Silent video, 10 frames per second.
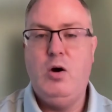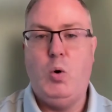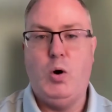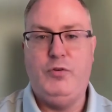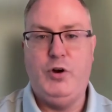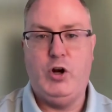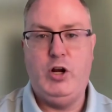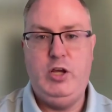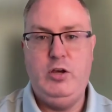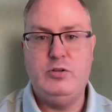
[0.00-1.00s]
Or if you're
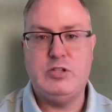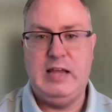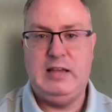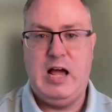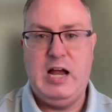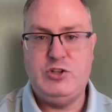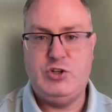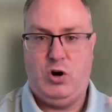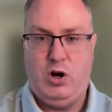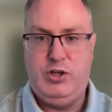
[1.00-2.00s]
going to use a line
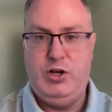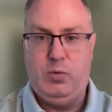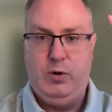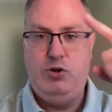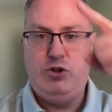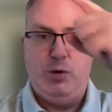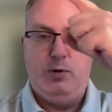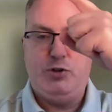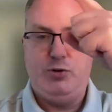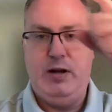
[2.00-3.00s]
chart, where you
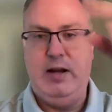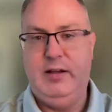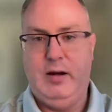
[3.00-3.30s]
show a trend,